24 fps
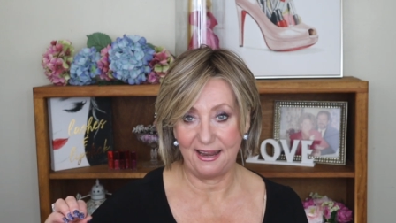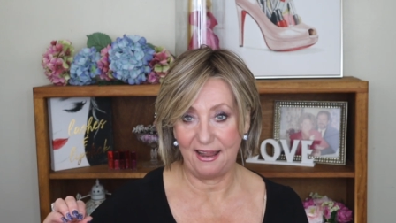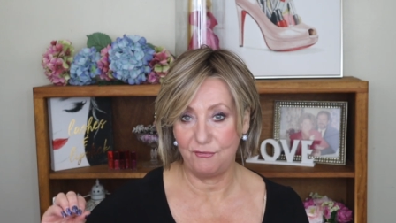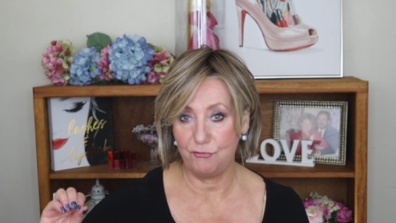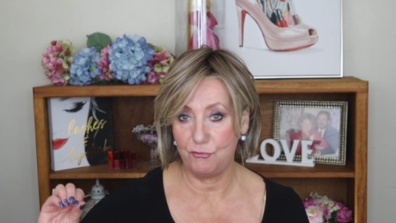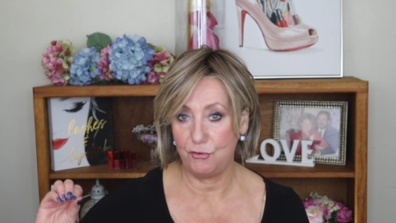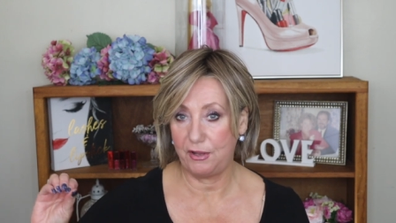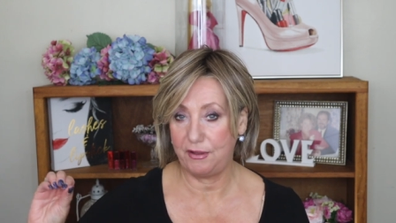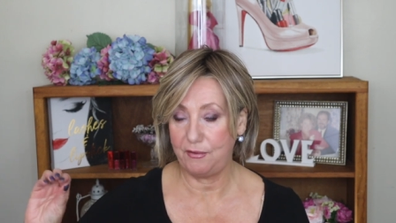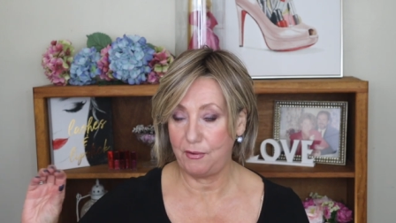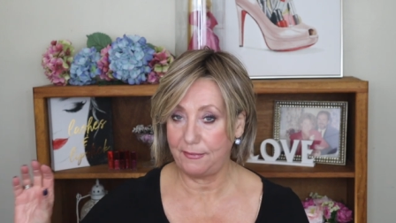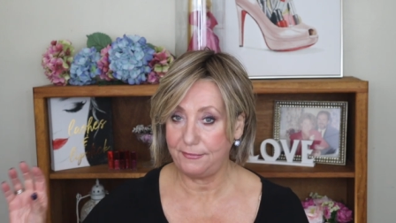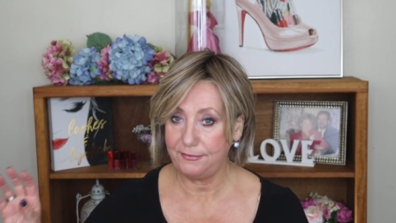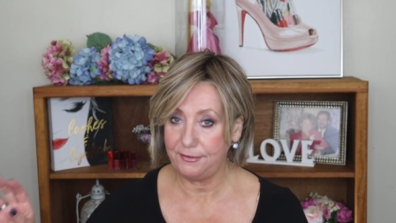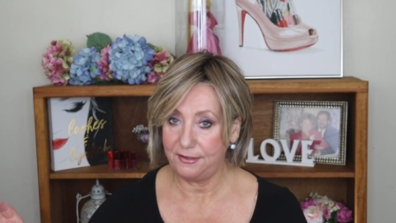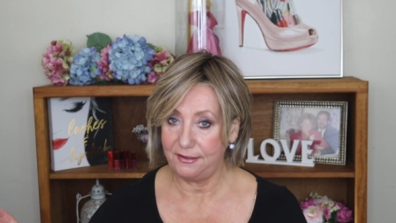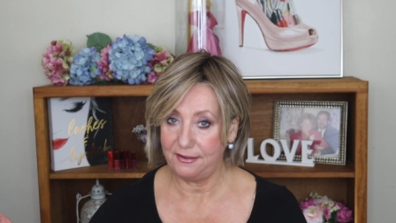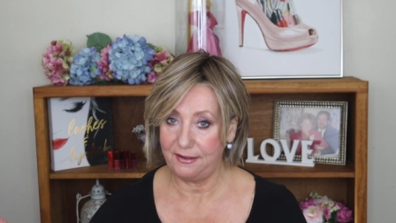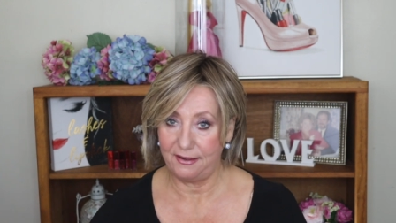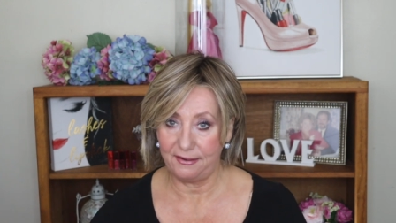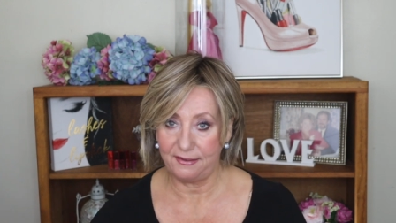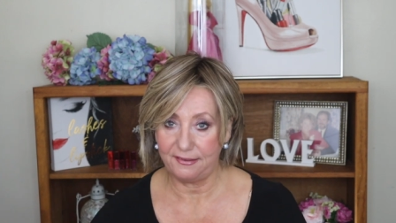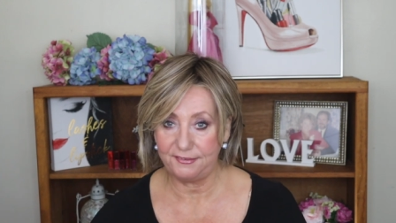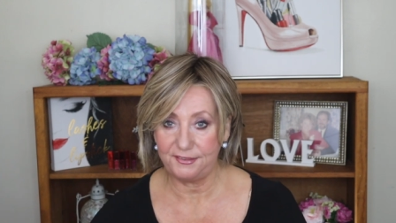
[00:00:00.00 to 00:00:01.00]
I
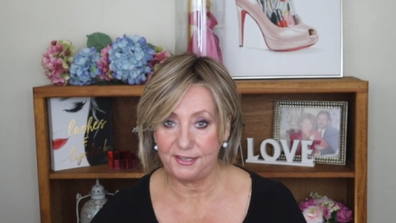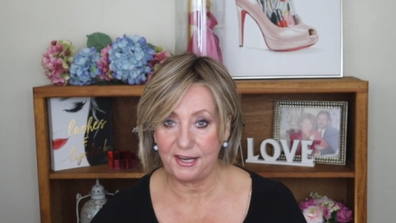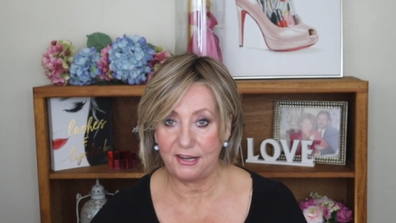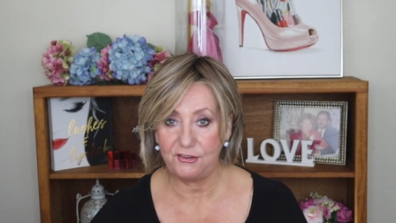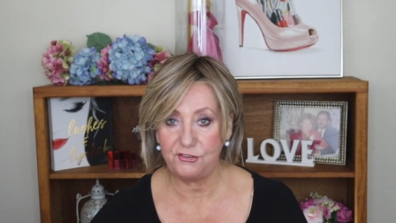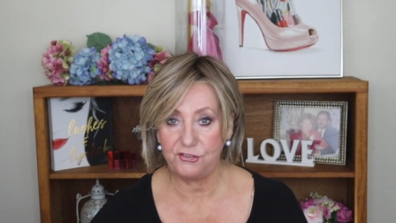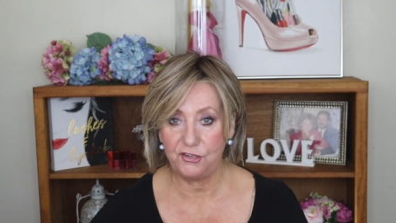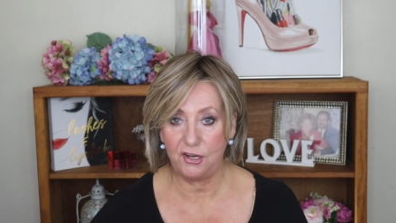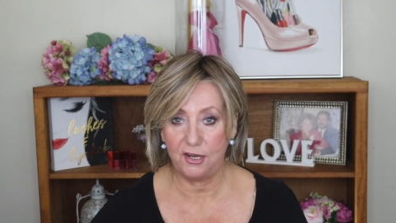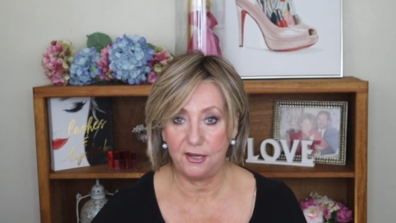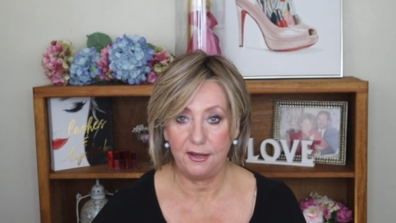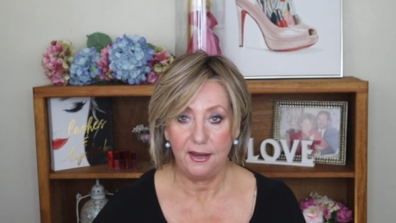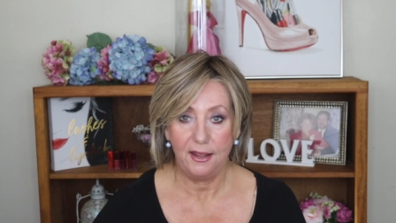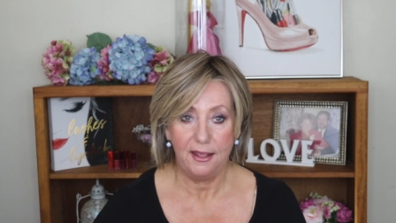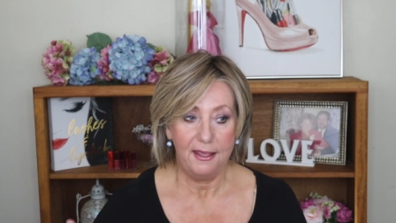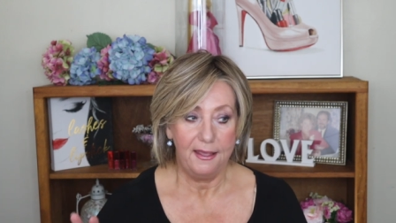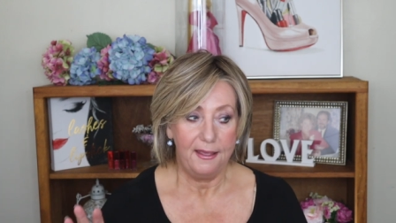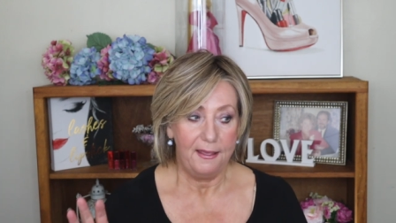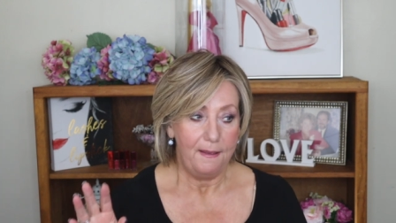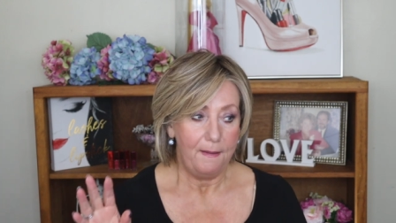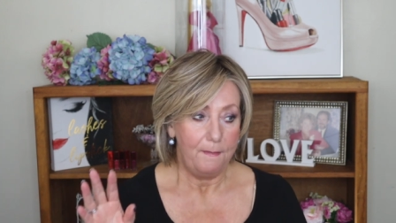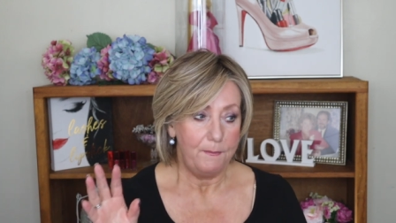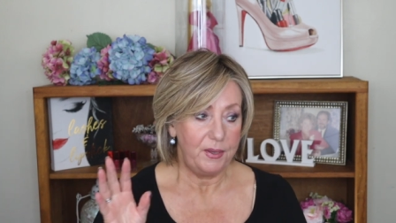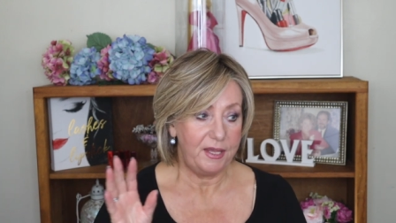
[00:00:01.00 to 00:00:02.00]
requested an extension
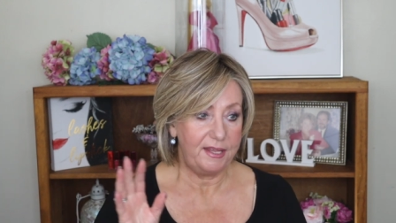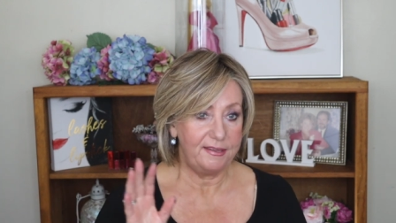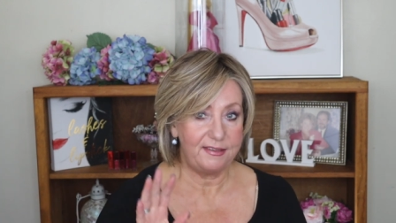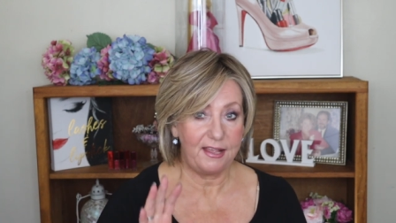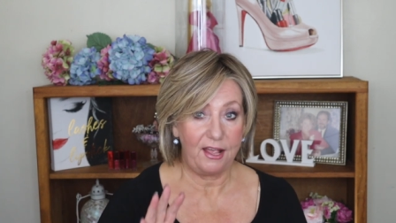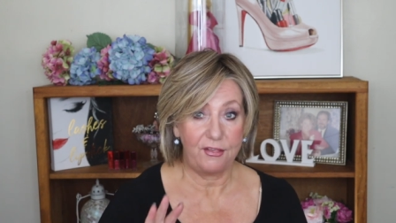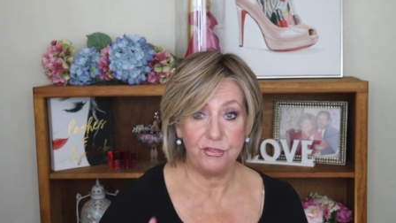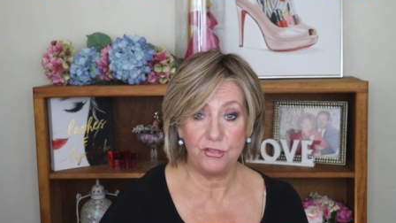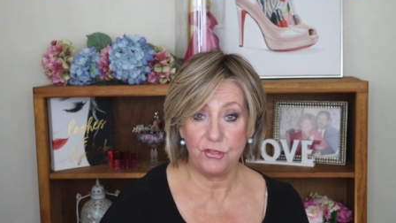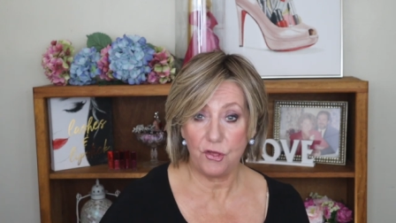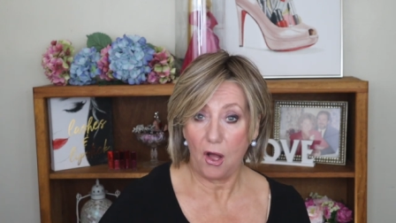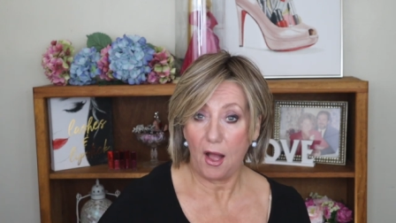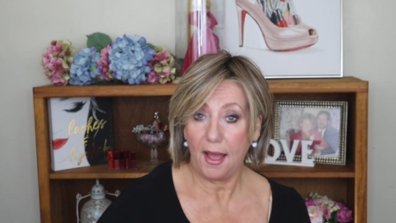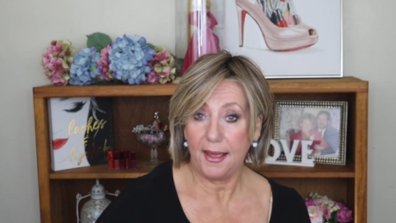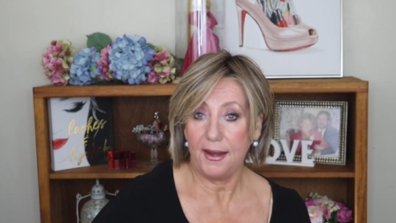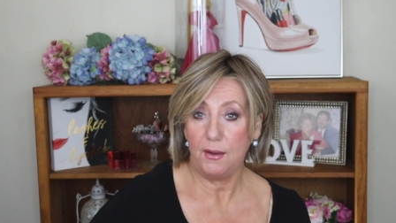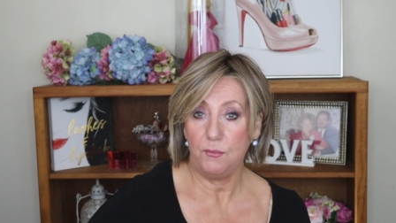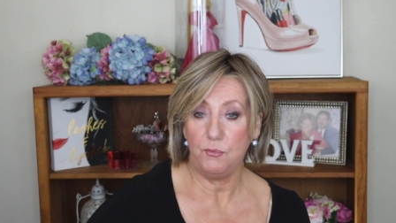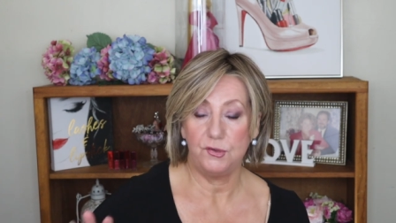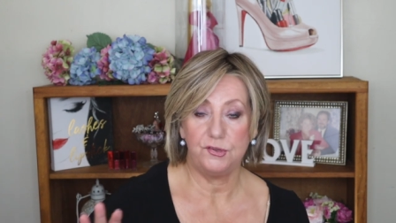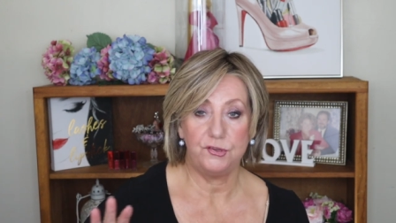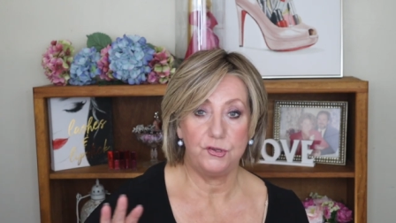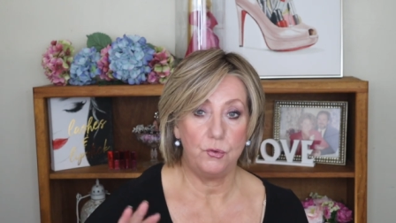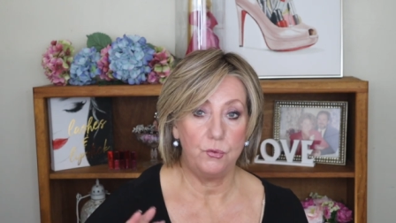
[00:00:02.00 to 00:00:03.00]
because I thought
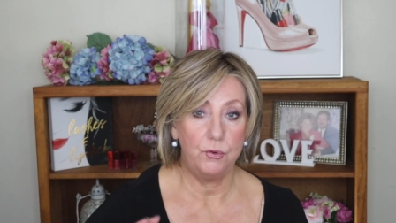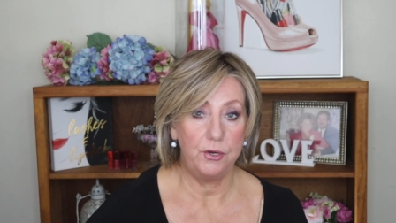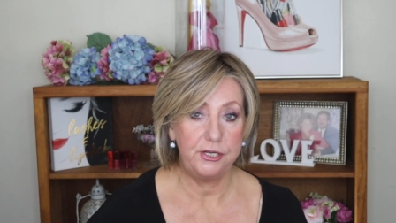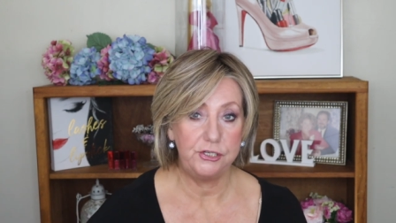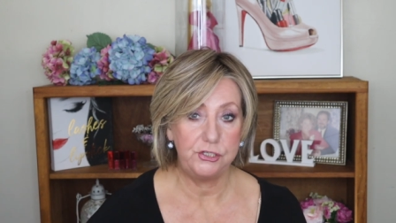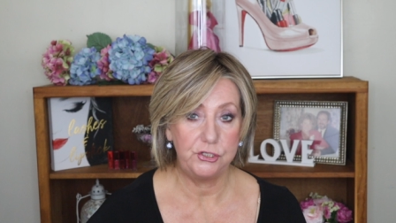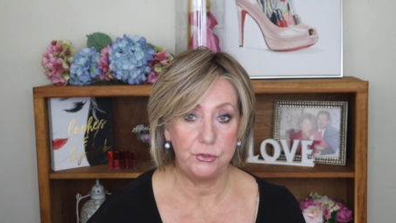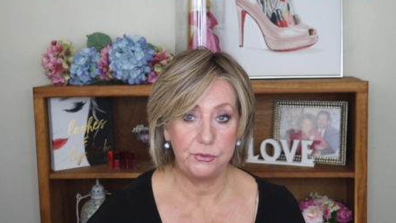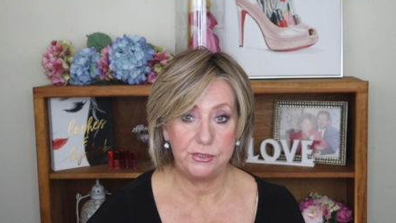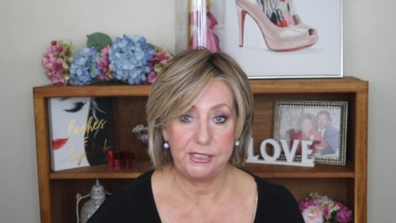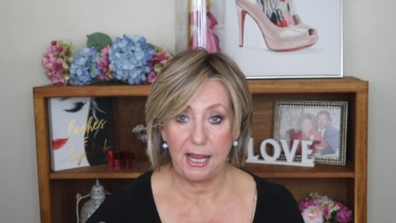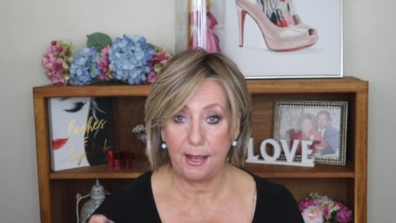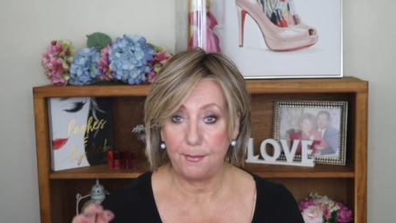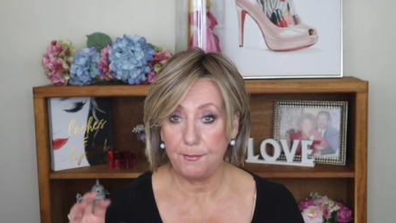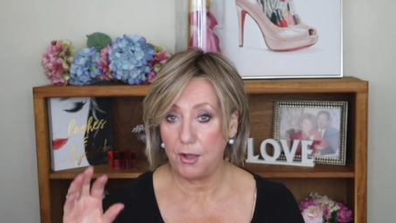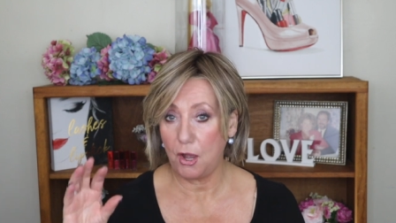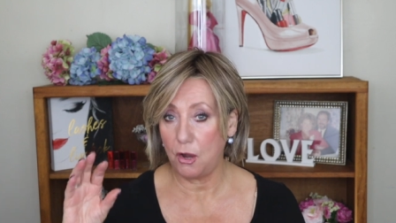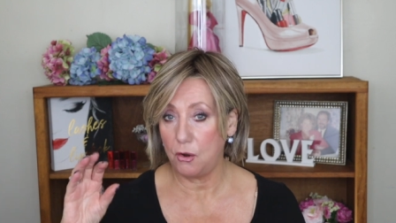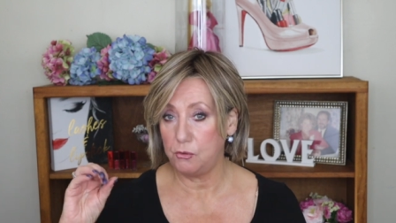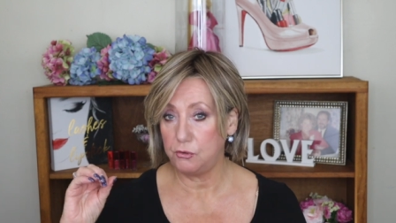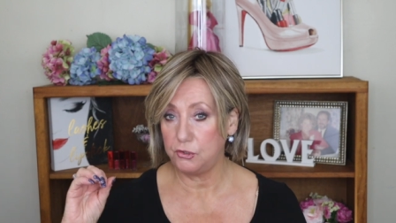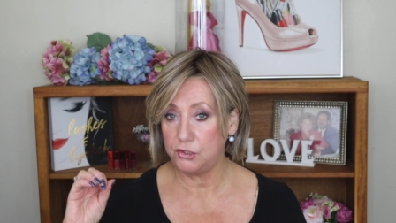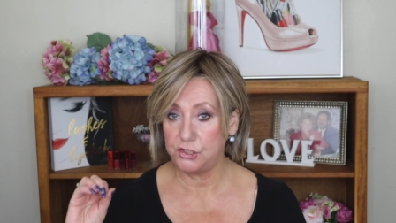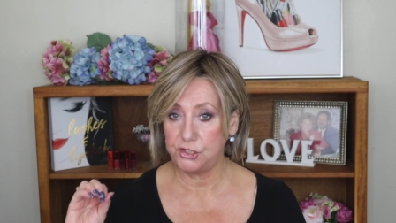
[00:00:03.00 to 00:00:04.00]
I was going to
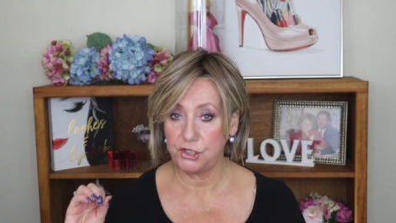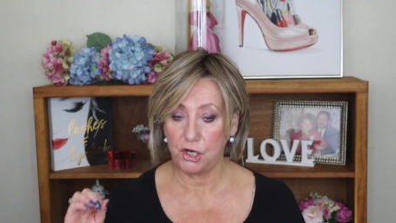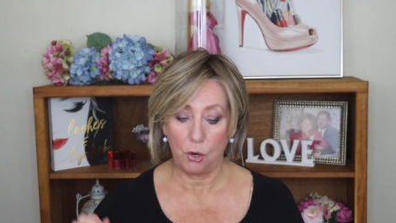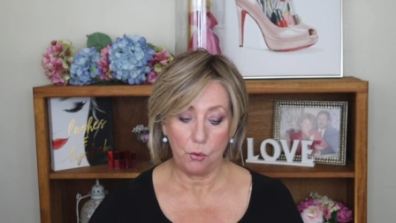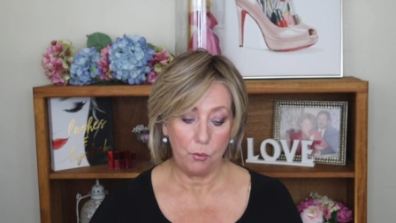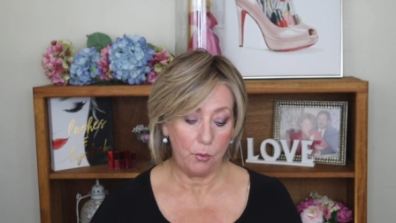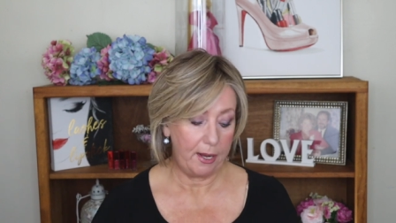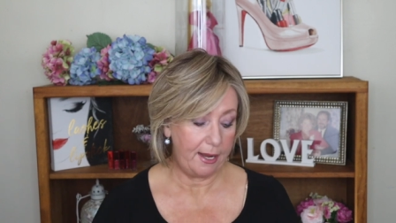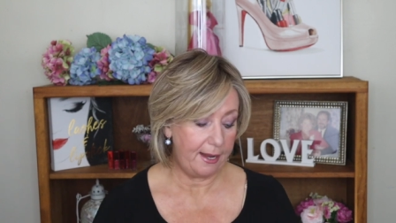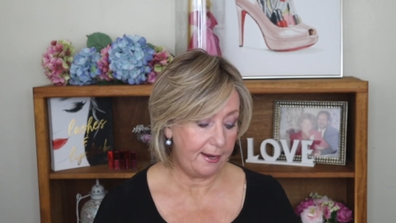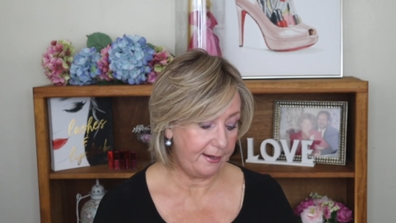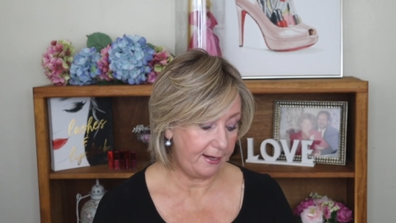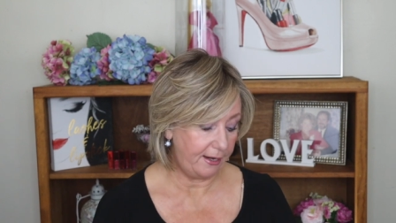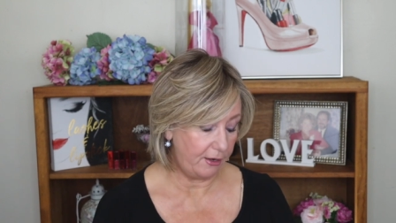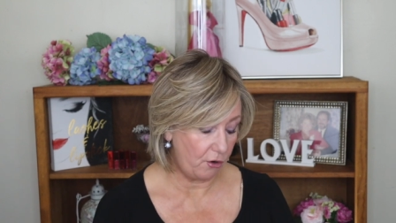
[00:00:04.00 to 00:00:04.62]
demo, show it,